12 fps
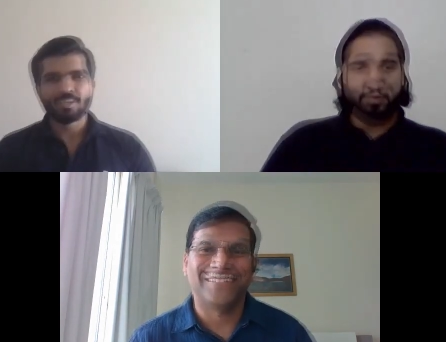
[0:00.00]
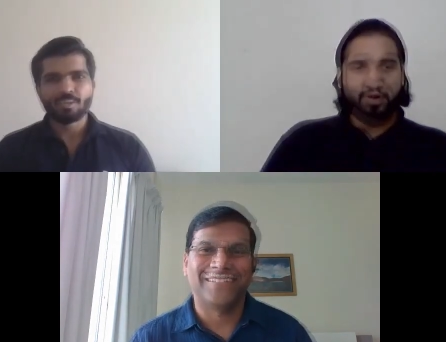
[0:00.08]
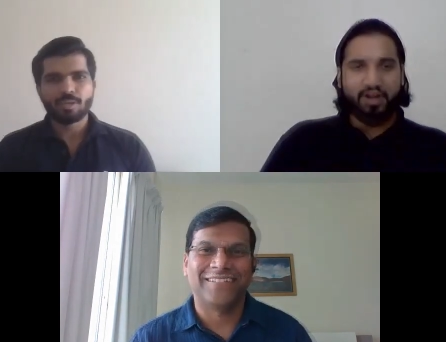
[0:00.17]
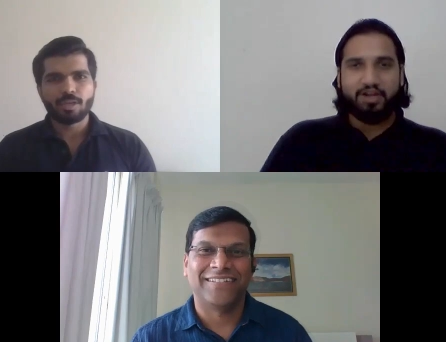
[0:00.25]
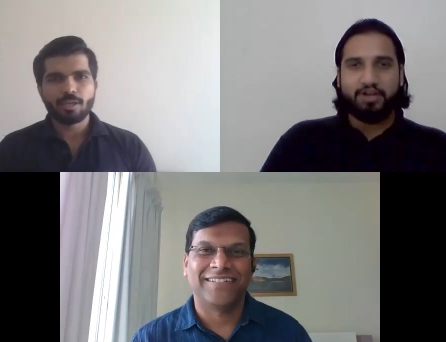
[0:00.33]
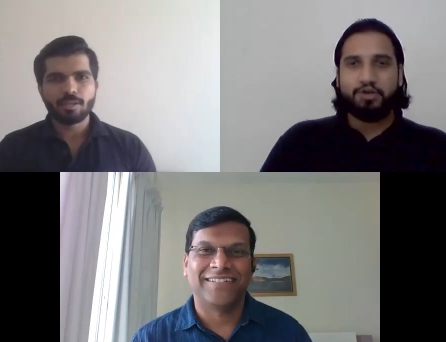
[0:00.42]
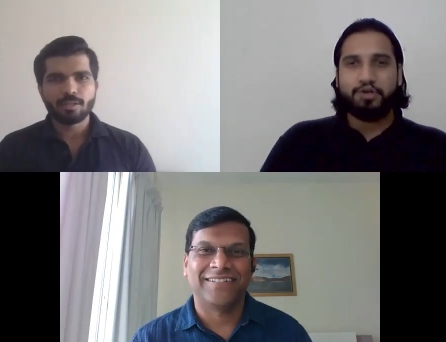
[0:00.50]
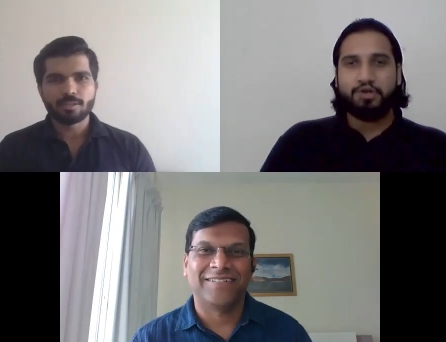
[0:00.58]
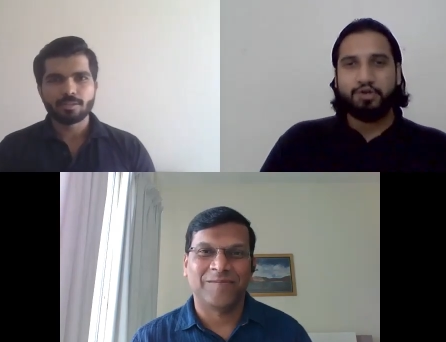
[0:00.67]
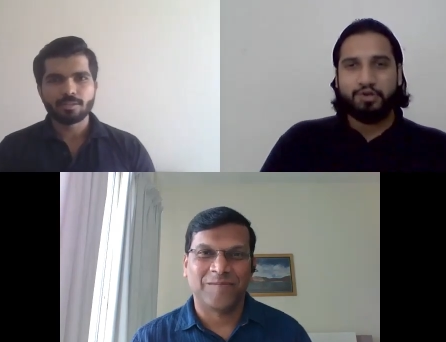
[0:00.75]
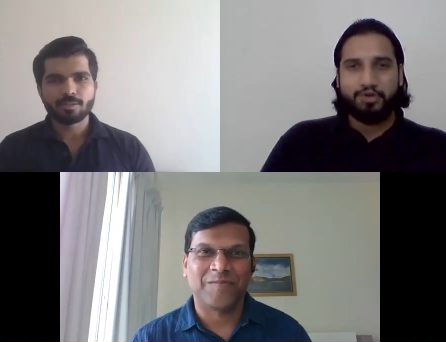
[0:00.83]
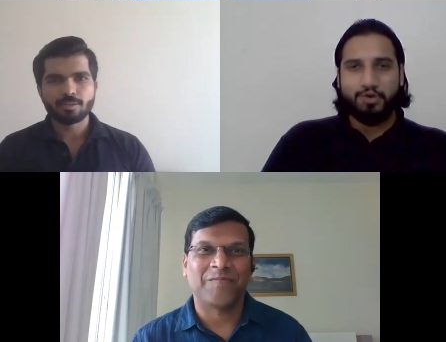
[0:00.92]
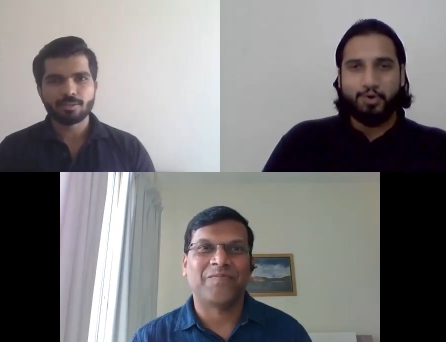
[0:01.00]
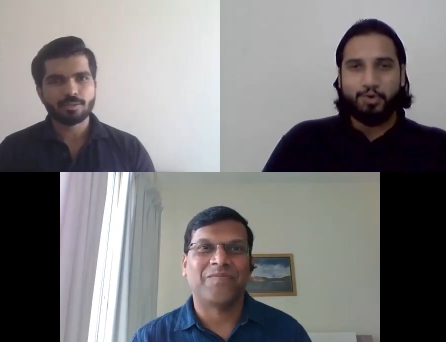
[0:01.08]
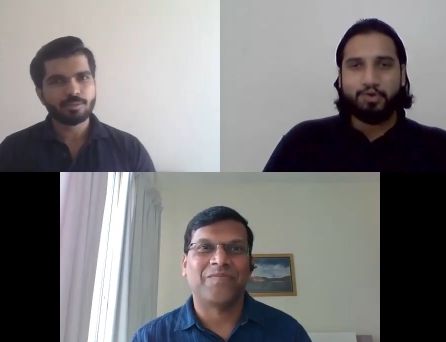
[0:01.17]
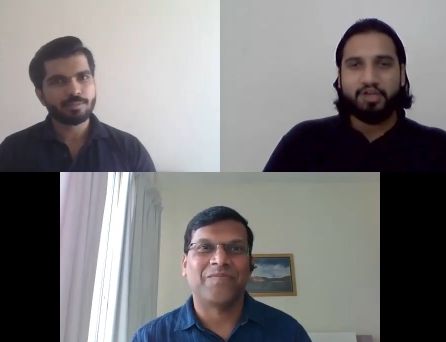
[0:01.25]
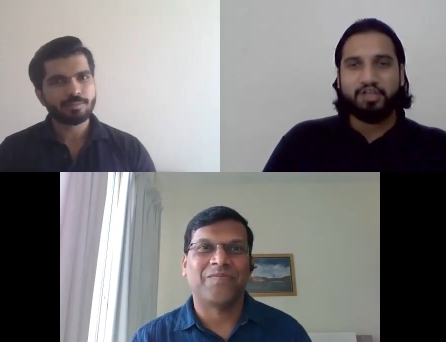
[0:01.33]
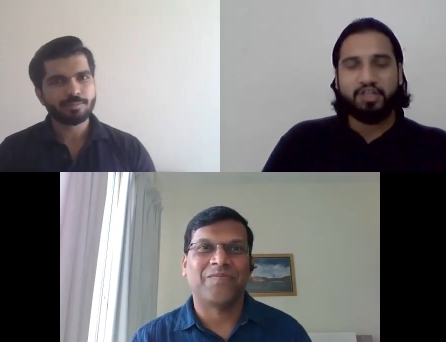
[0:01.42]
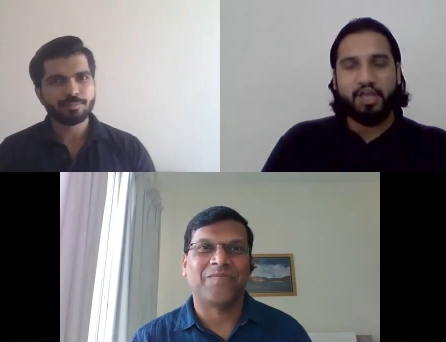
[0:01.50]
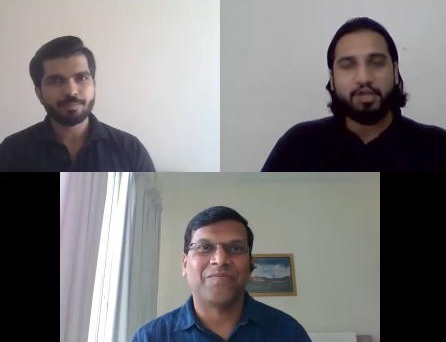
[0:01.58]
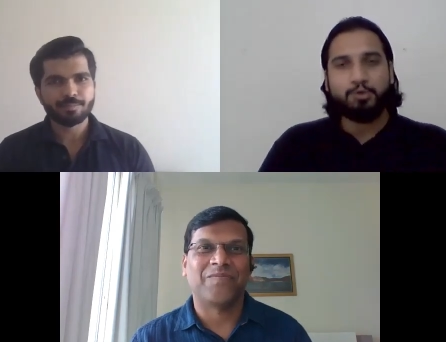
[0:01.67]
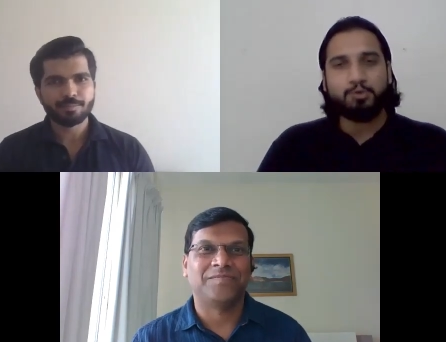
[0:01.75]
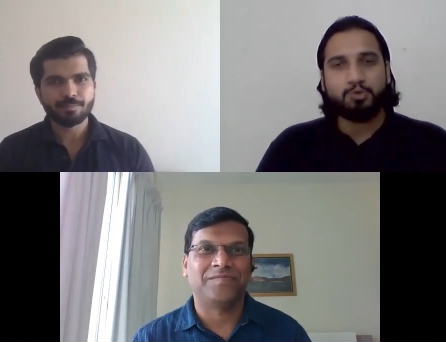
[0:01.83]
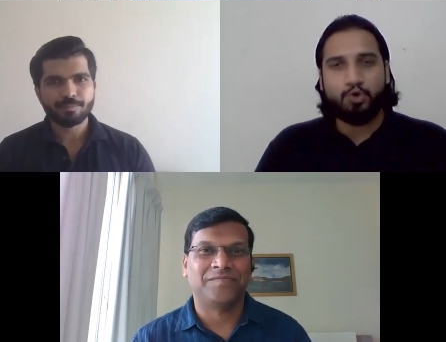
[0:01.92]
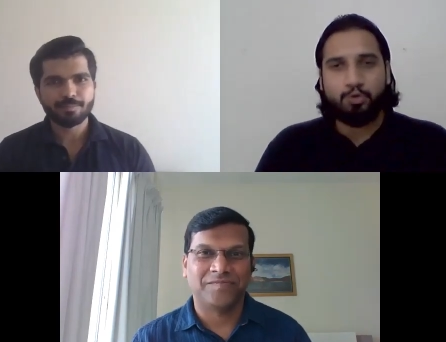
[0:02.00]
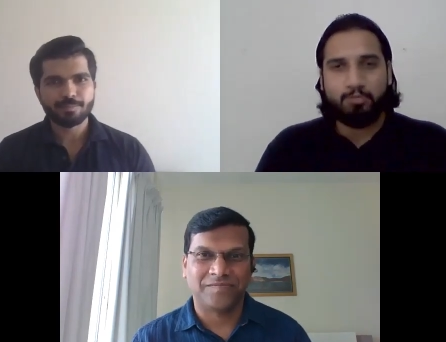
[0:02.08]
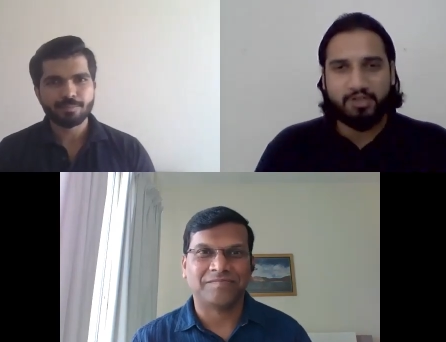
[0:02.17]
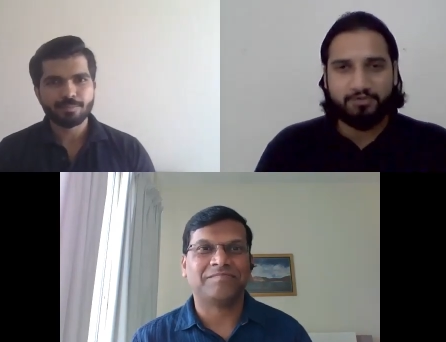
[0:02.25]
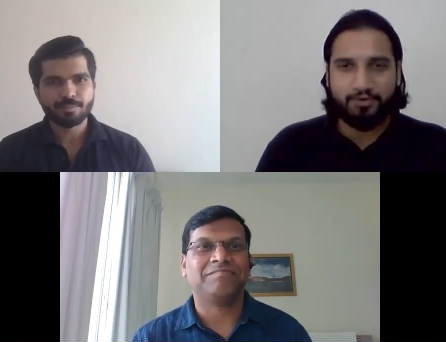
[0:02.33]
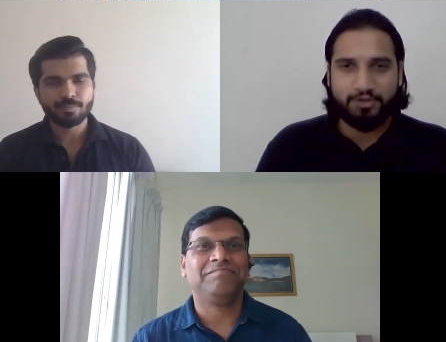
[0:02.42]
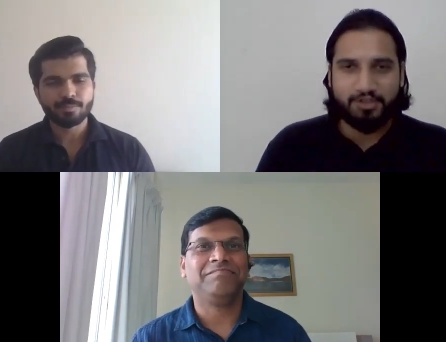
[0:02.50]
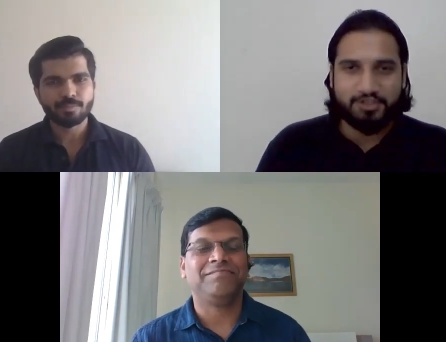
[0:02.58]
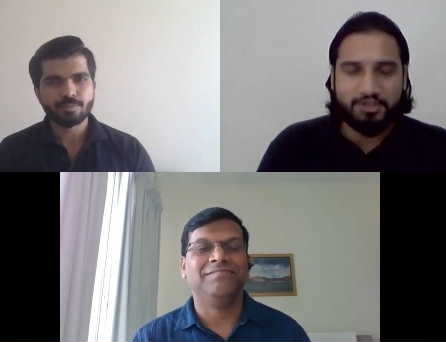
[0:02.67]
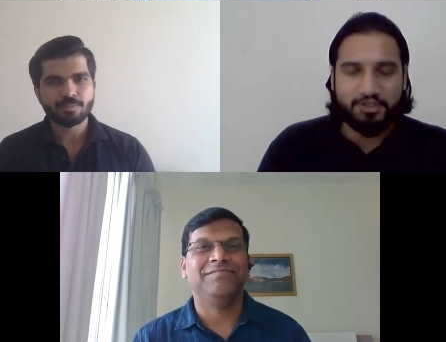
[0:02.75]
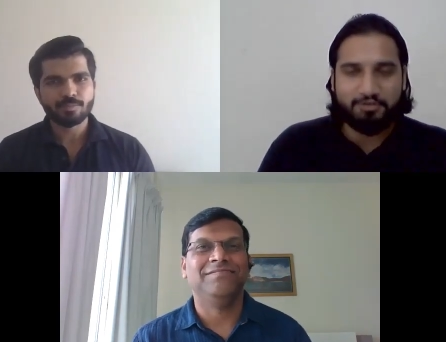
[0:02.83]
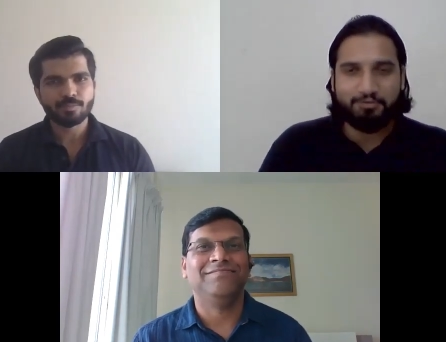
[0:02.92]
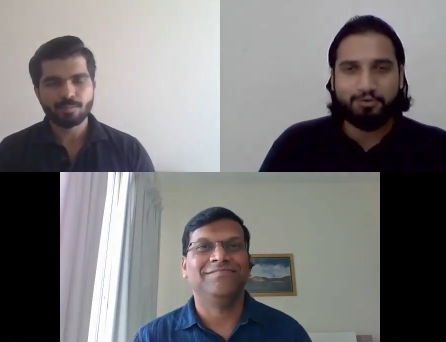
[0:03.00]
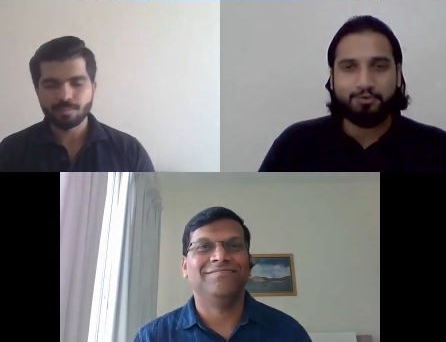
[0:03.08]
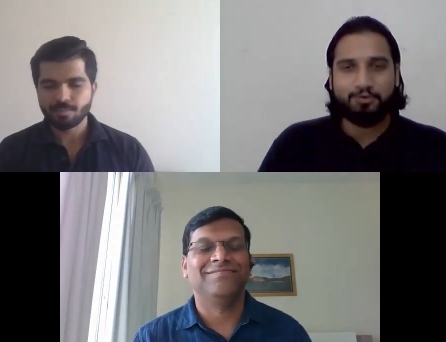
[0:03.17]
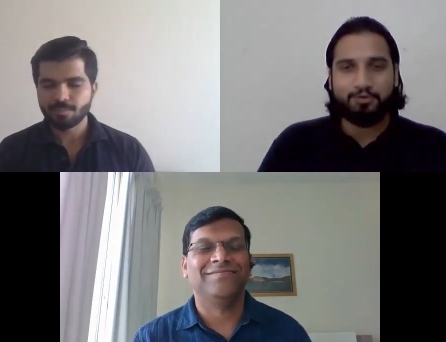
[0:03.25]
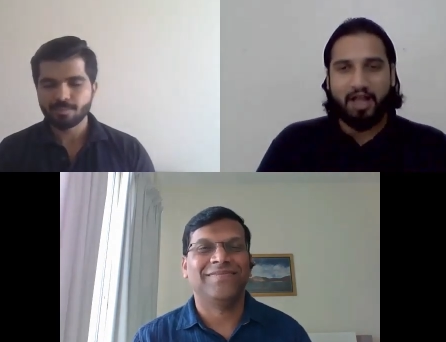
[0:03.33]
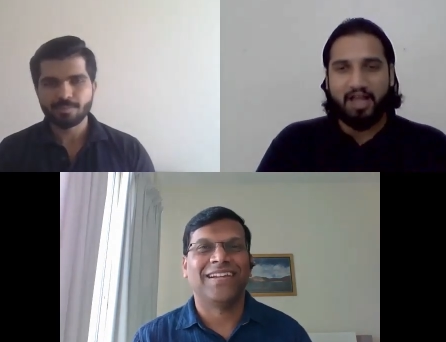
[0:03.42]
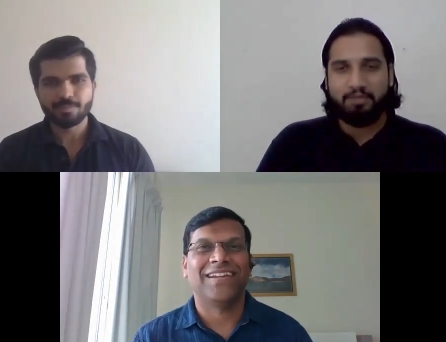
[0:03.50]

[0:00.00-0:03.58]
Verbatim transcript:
Speaker 1: Okay. Right. Okay. Thank you so much for this interview.